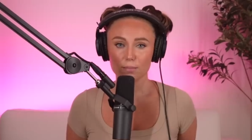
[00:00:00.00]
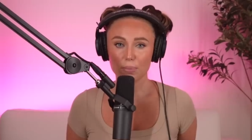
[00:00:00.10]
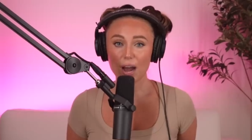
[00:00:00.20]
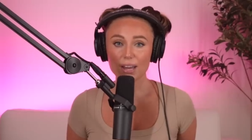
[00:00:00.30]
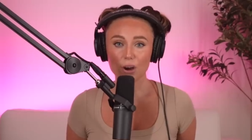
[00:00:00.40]

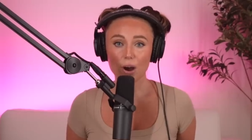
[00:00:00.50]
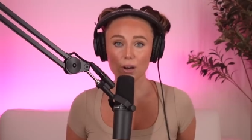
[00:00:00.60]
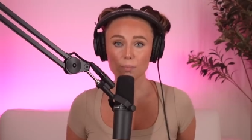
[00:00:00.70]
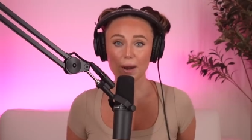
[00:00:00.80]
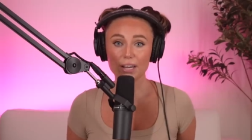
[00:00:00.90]
"By
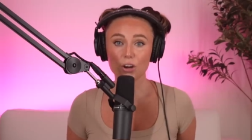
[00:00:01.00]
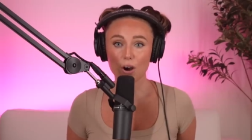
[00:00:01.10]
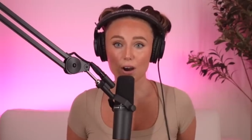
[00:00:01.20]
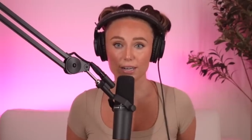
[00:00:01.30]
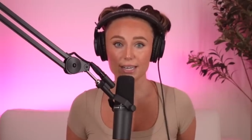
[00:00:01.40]
God, by
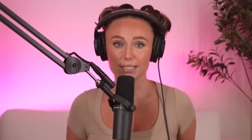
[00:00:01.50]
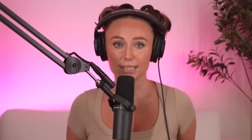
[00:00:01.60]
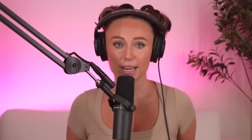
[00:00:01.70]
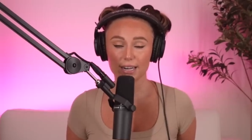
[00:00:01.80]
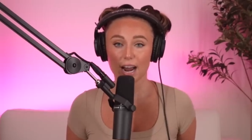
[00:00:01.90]
God," he
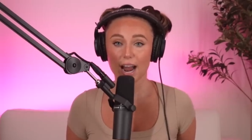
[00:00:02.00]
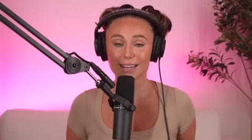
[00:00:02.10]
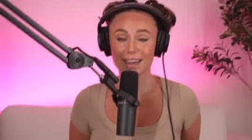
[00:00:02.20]
said, "I